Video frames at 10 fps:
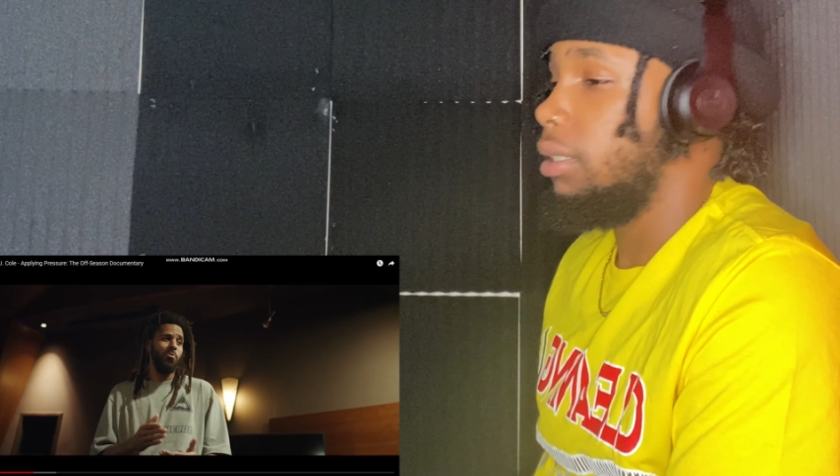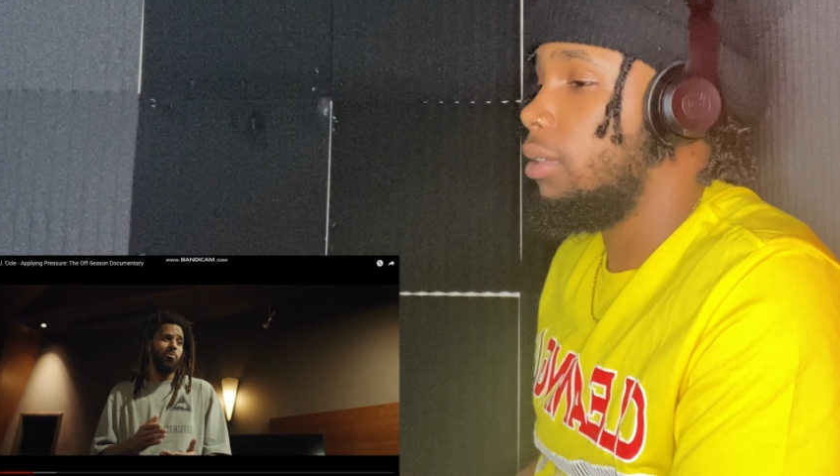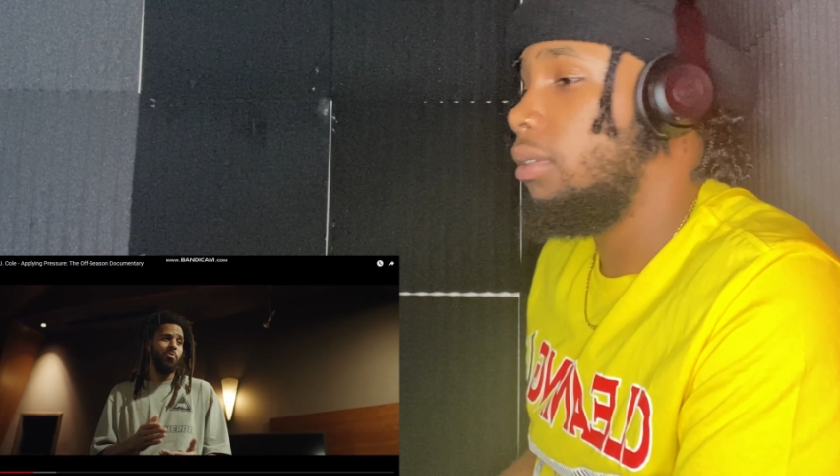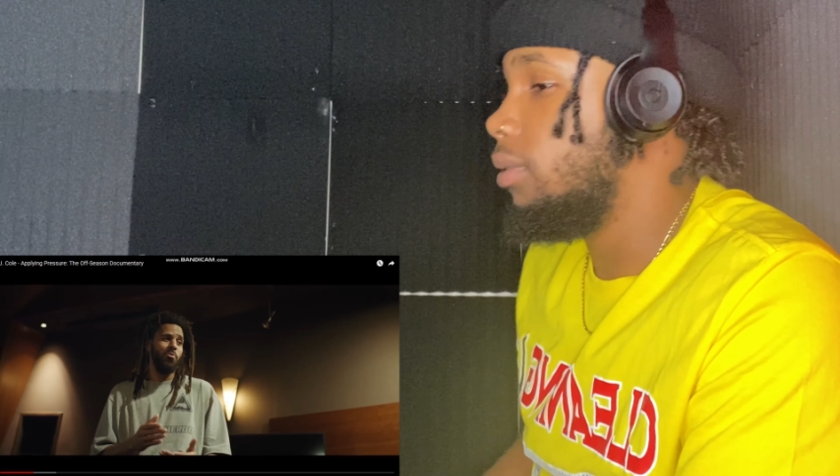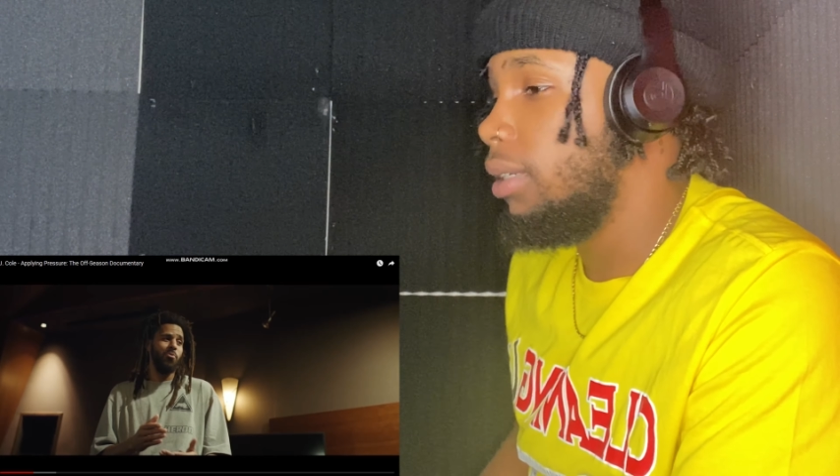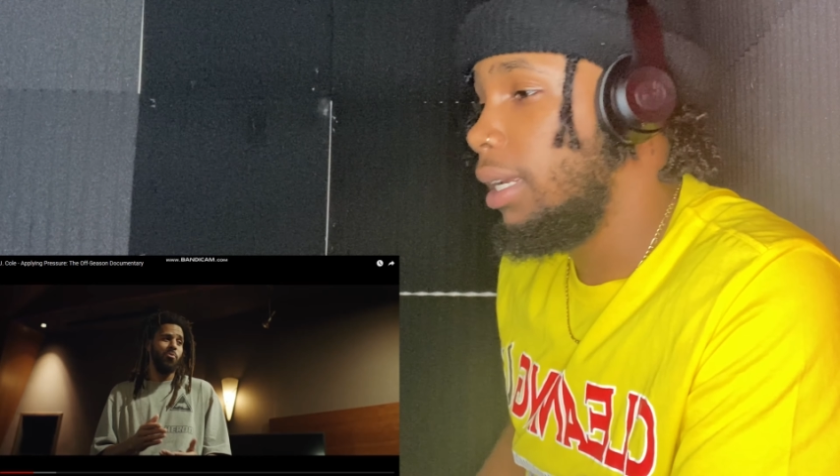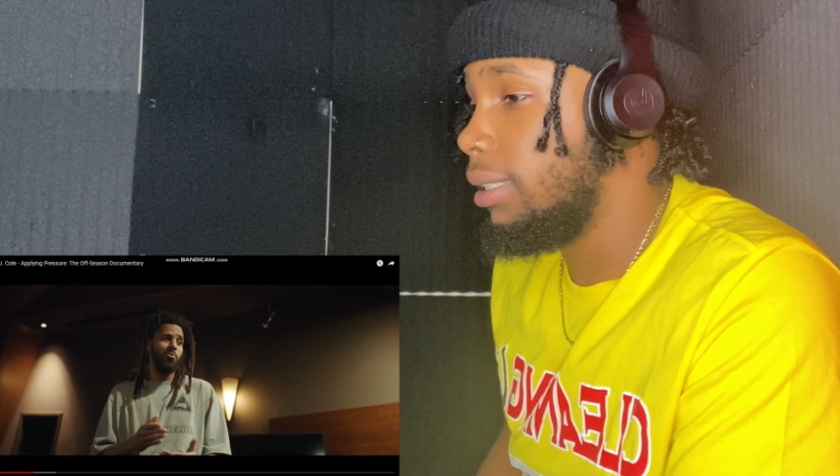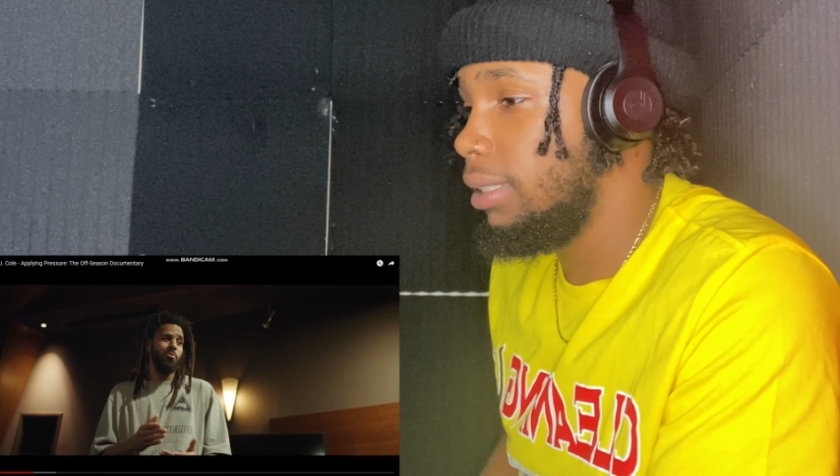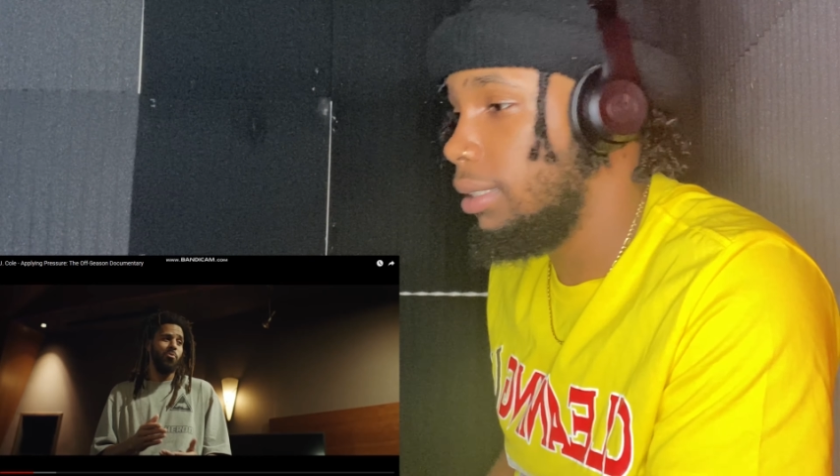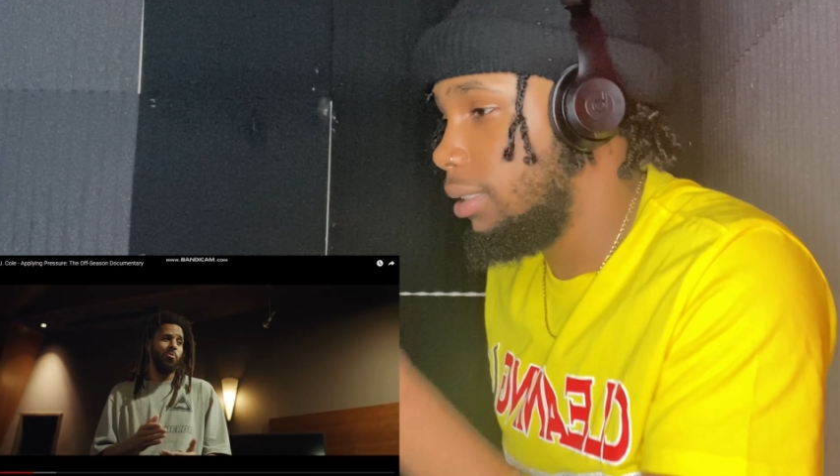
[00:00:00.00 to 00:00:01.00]
Cole did not
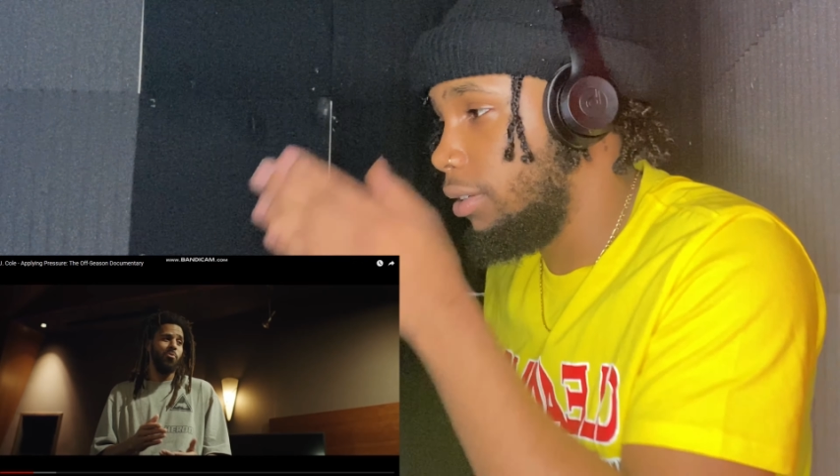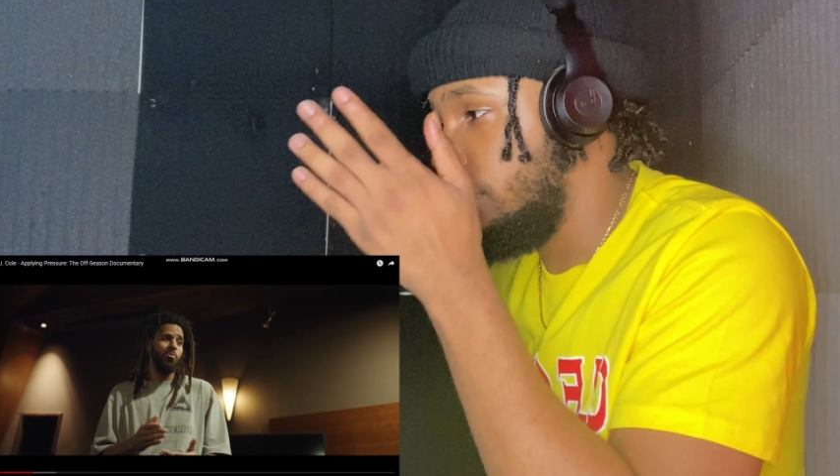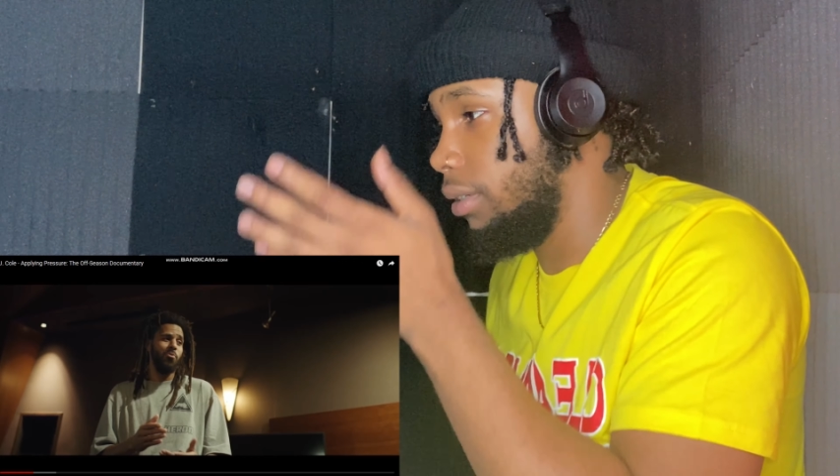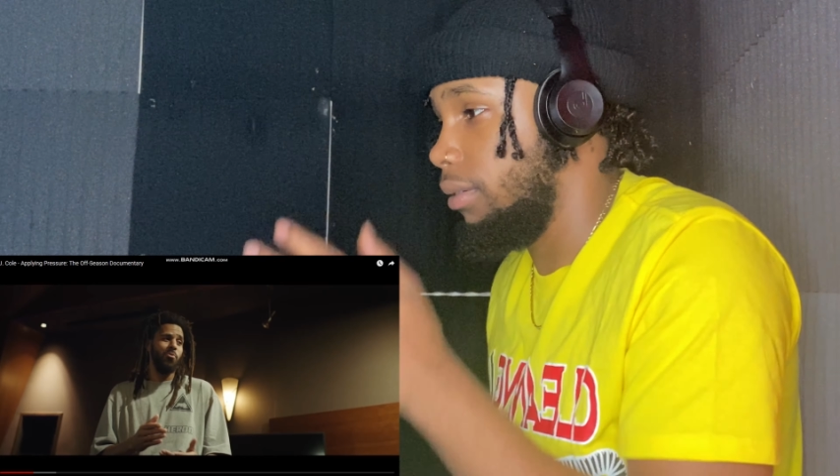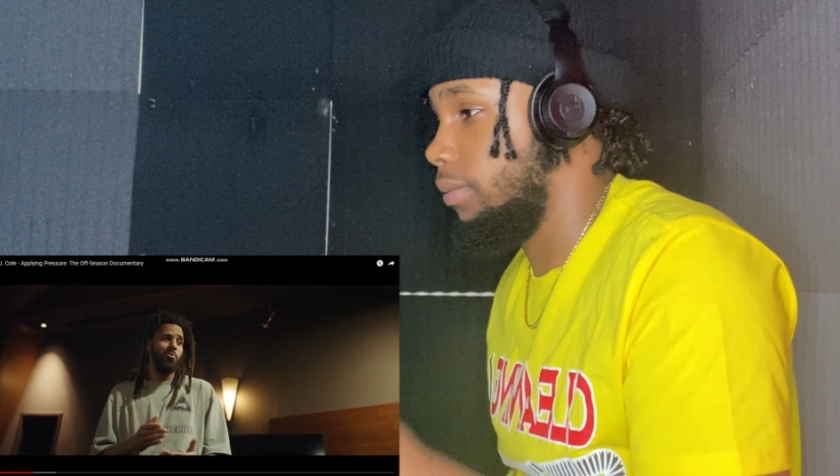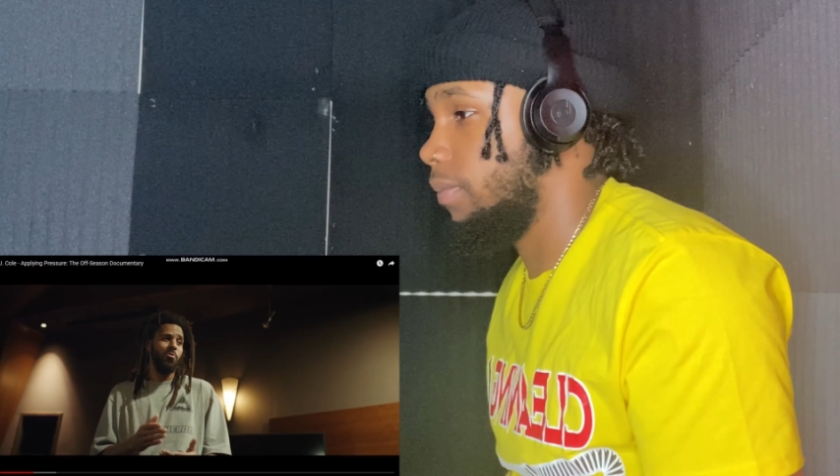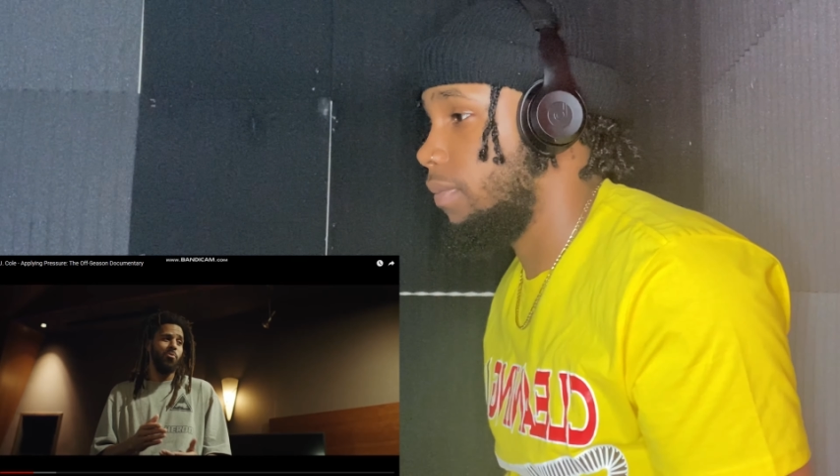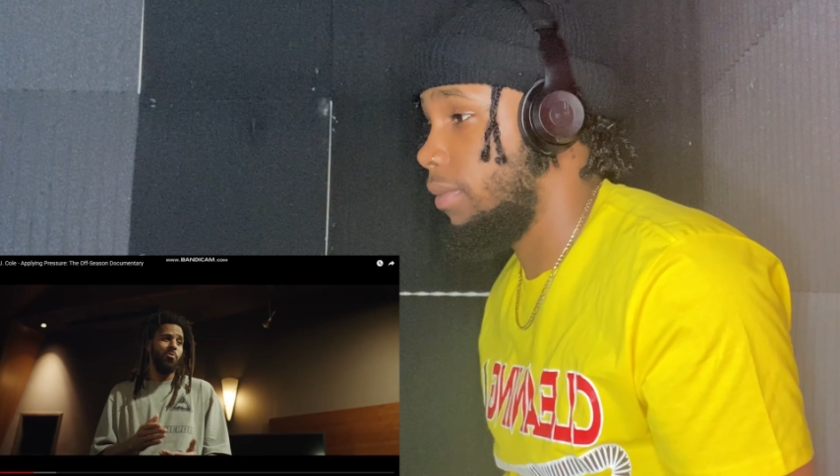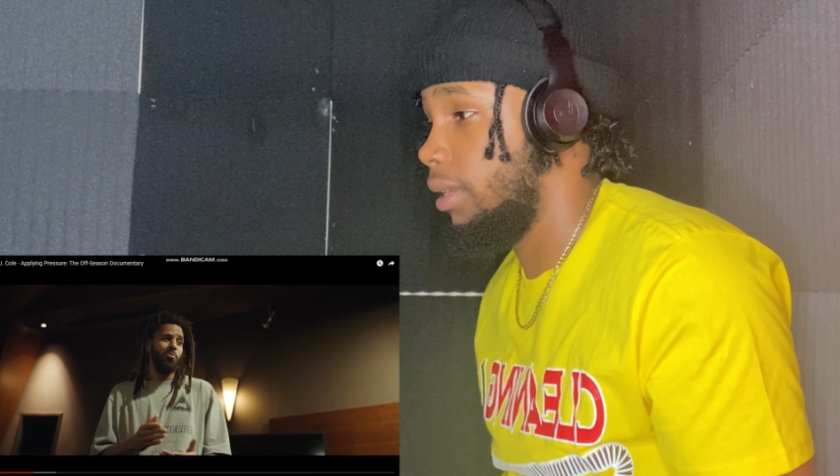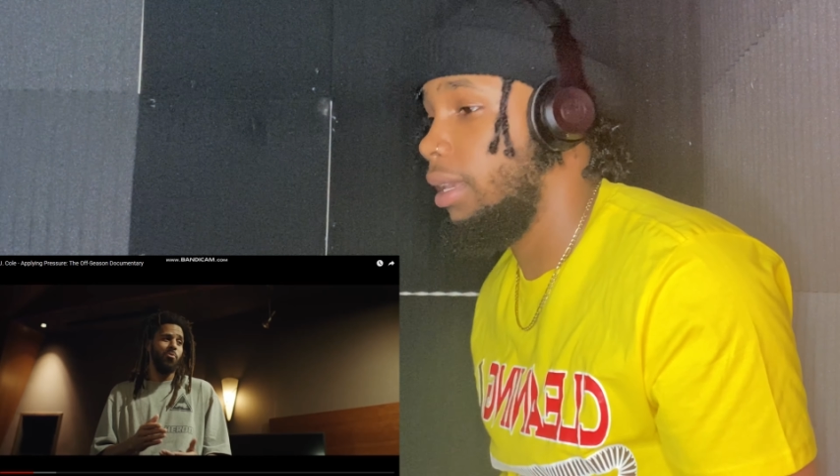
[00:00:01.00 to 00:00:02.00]
see himself here.
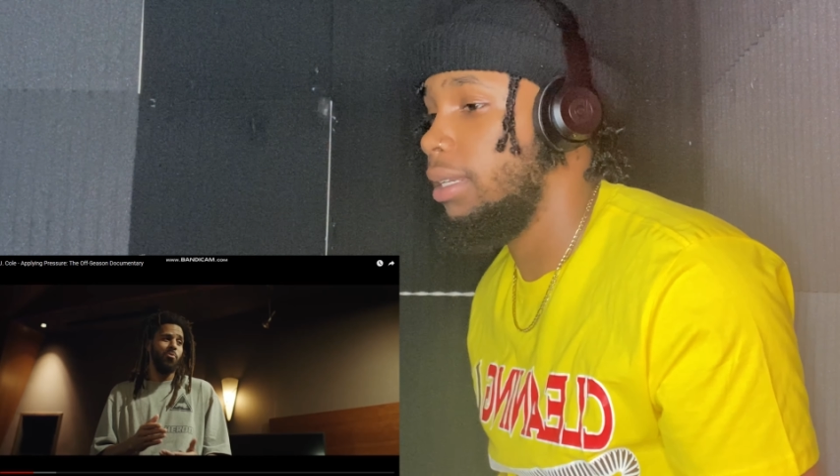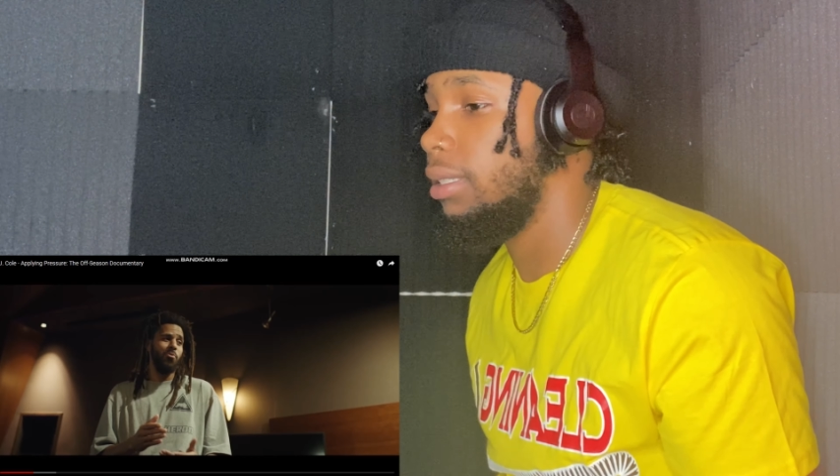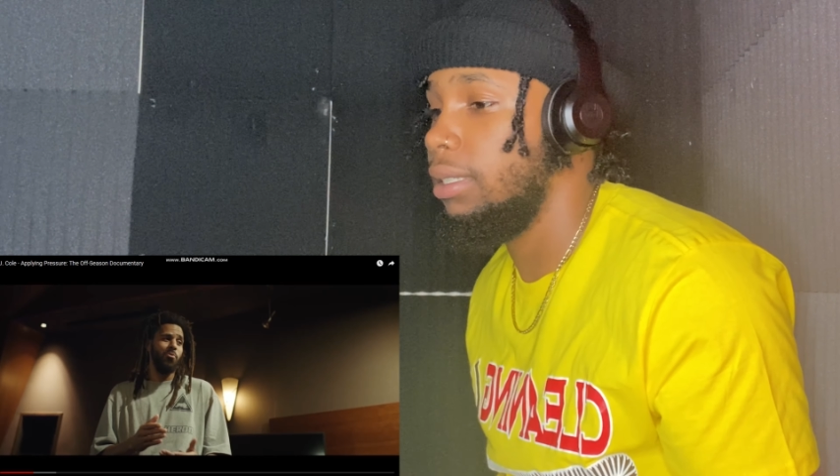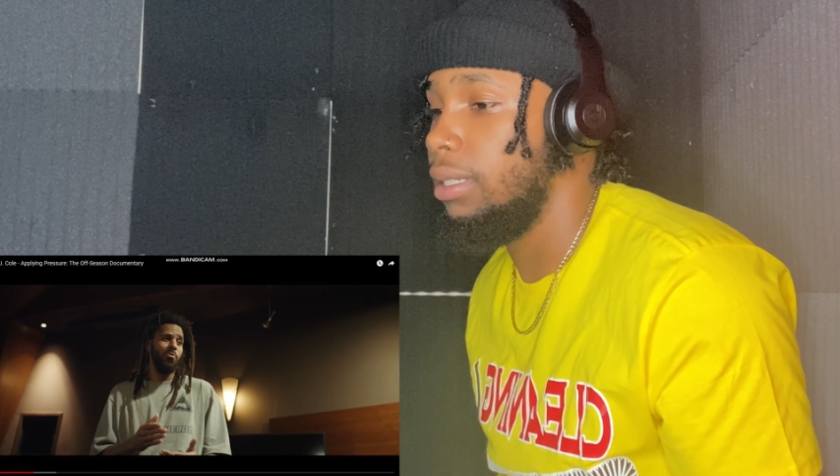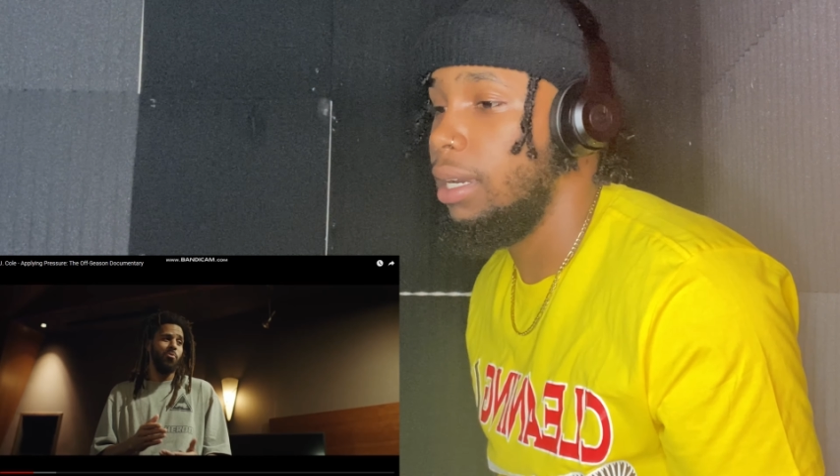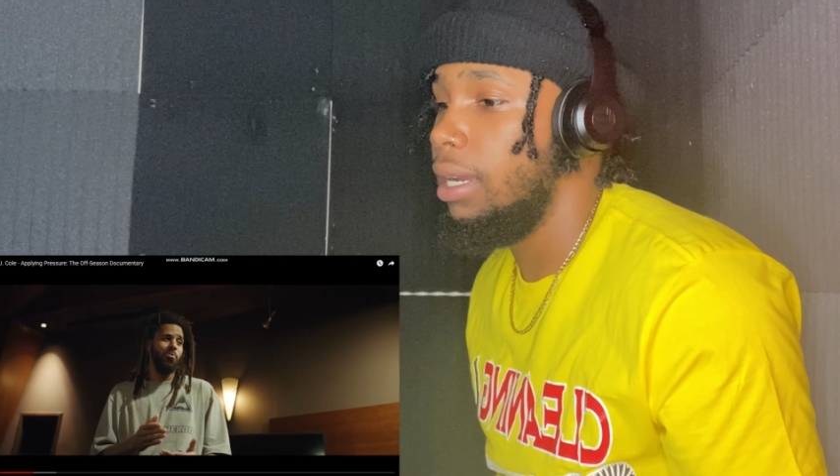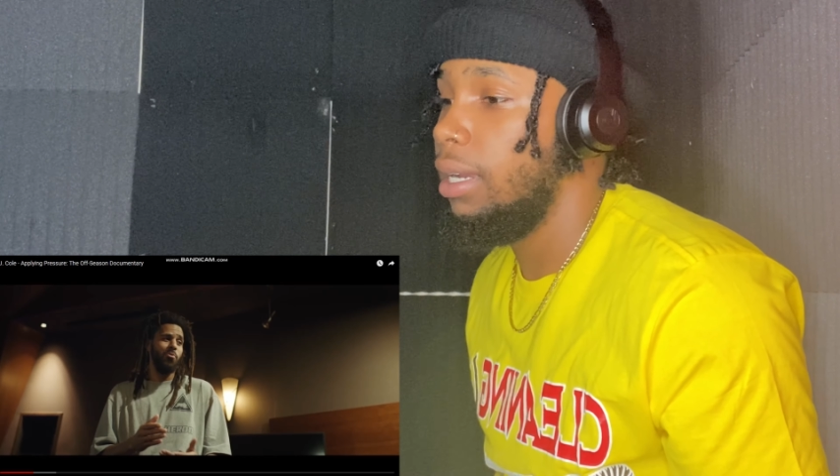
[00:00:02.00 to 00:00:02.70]
He ain't see.